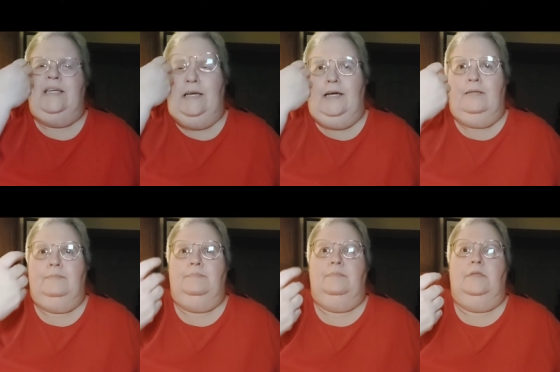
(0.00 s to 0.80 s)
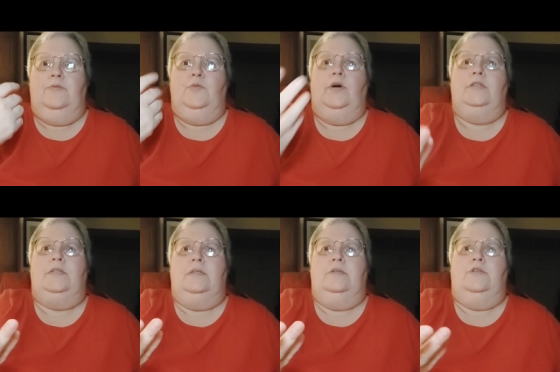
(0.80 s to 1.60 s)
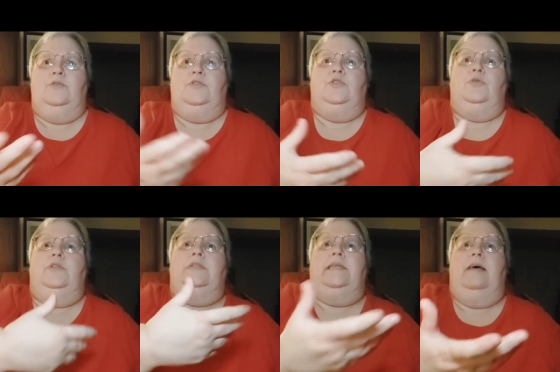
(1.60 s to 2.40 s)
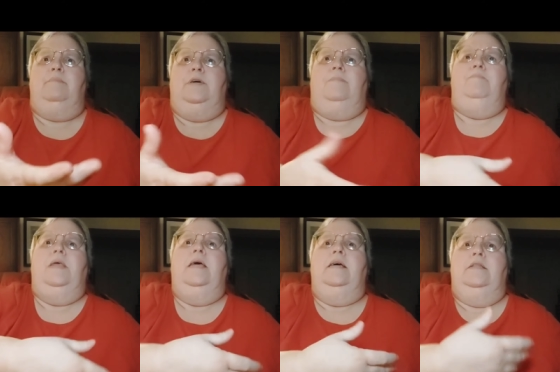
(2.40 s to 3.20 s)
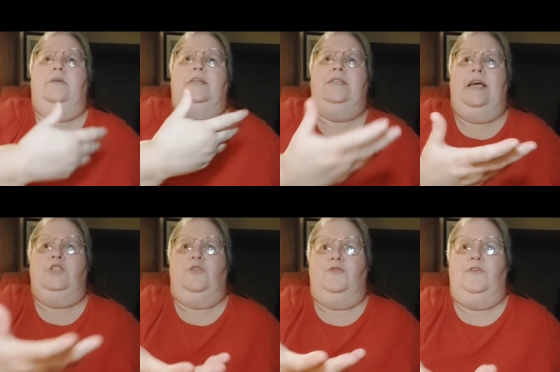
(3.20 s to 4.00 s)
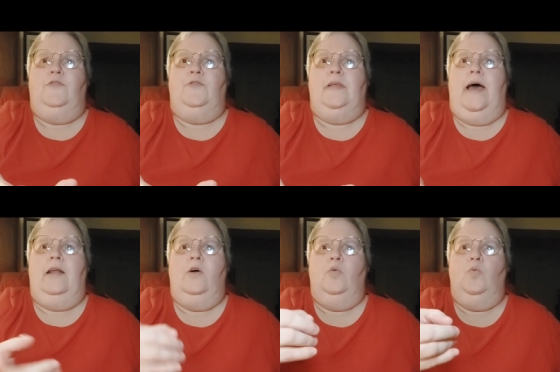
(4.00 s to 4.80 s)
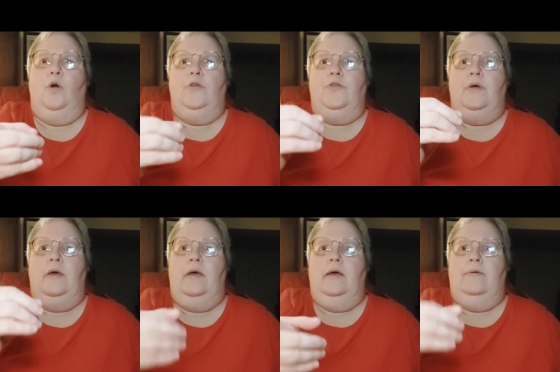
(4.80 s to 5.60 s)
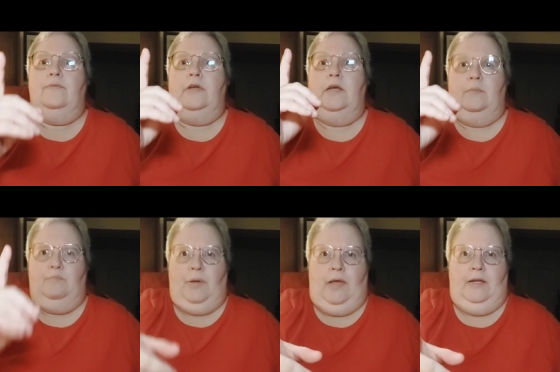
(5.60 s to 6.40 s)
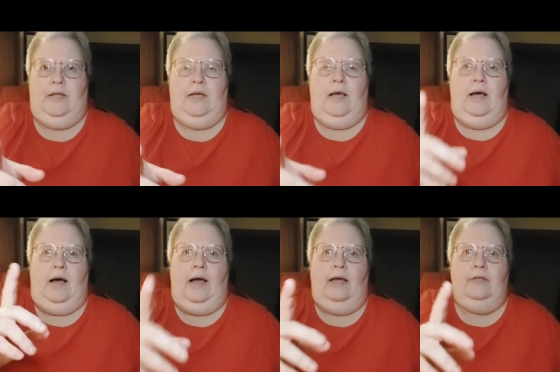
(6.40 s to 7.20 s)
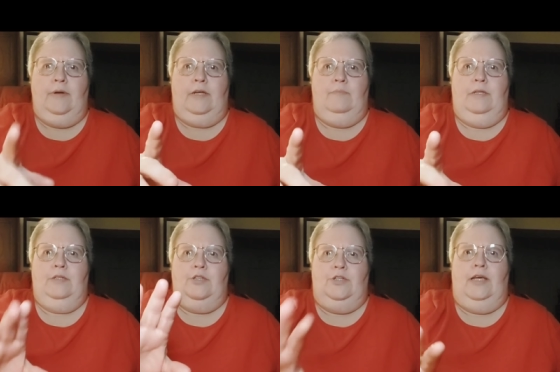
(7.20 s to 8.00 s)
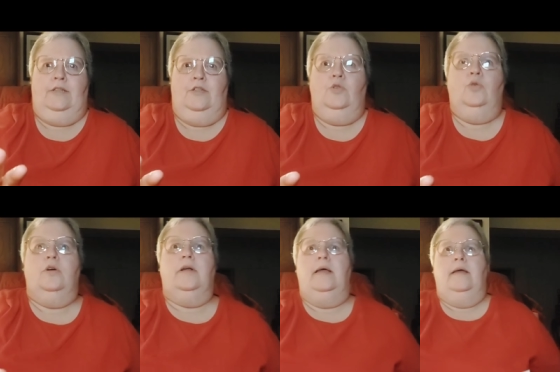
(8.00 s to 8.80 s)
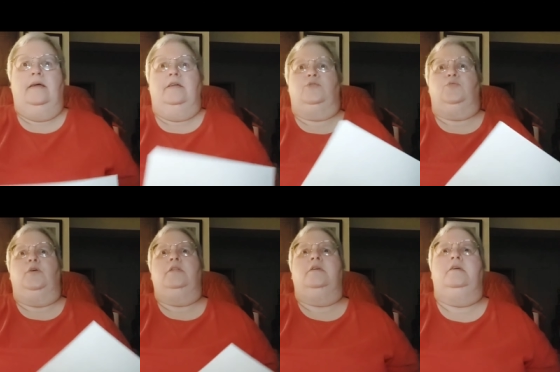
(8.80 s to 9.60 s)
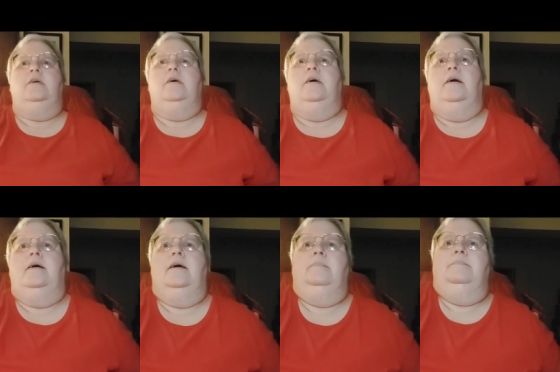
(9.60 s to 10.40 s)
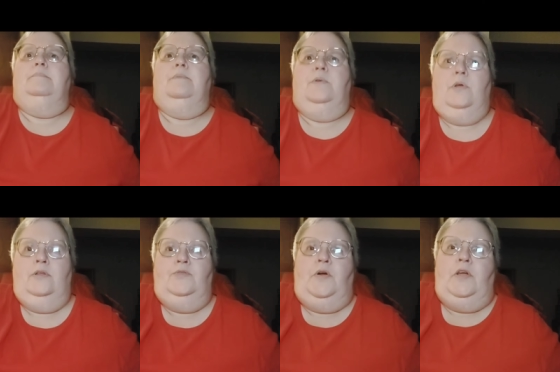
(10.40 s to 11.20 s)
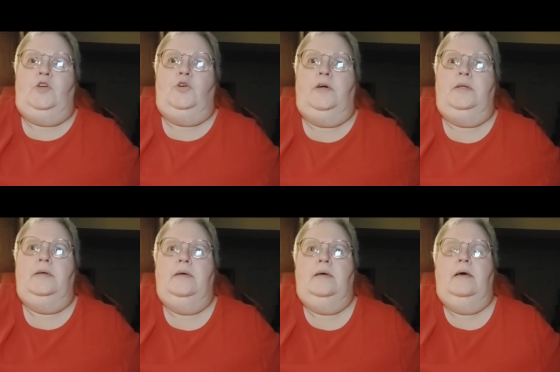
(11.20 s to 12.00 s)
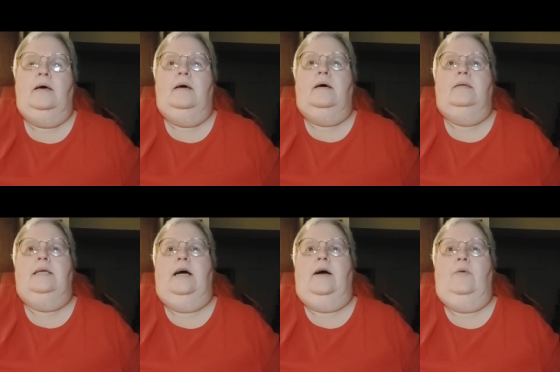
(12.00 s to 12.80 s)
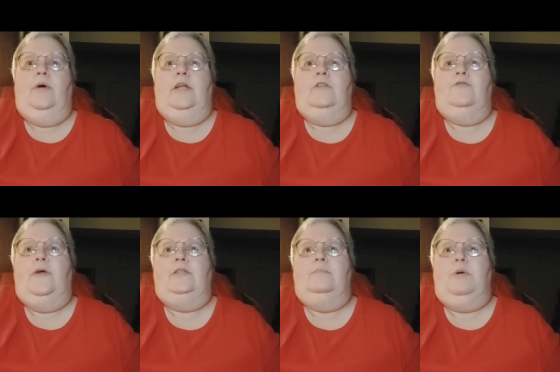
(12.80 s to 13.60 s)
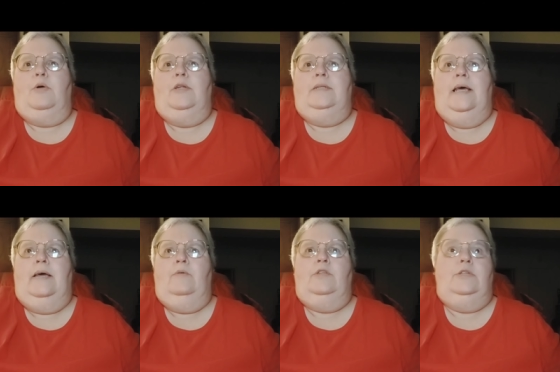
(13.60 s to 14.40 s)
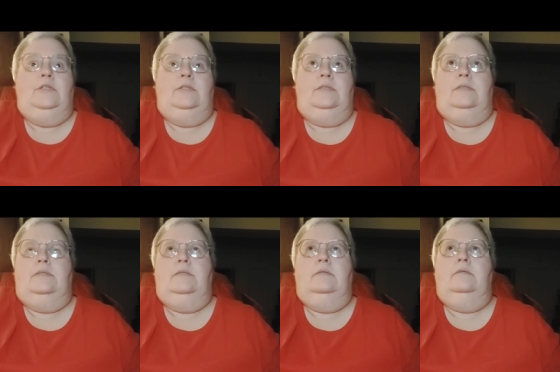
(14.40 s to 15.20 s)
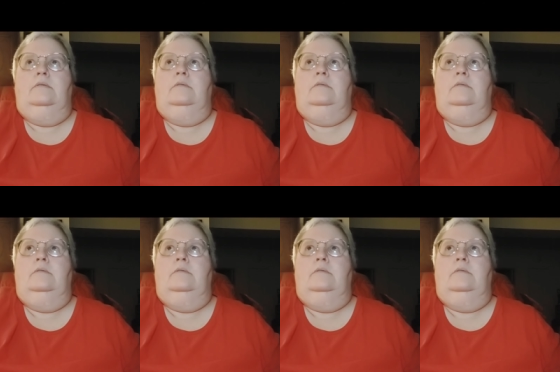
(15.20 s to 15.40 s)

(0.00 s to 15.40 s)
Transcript: if you want to tour the stamp mill, there is an extra fee for that, worth every penny. I highly recommend that you take the tour. It's really, it's very good. Now, I went on the Friends of Bodie Day, which is